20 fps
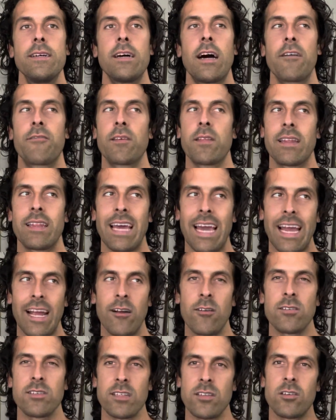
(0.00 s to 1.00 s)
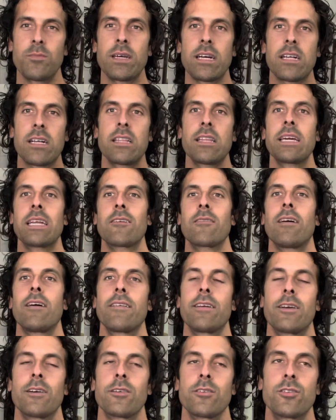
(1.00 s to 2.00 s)
I feel like the air is a little bit cleaner
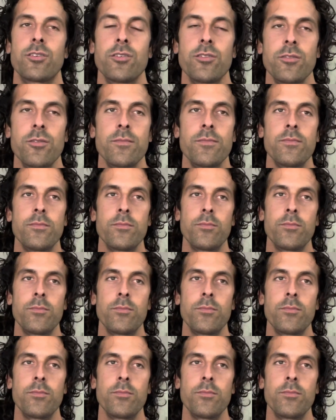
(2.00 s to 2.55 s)
out here too.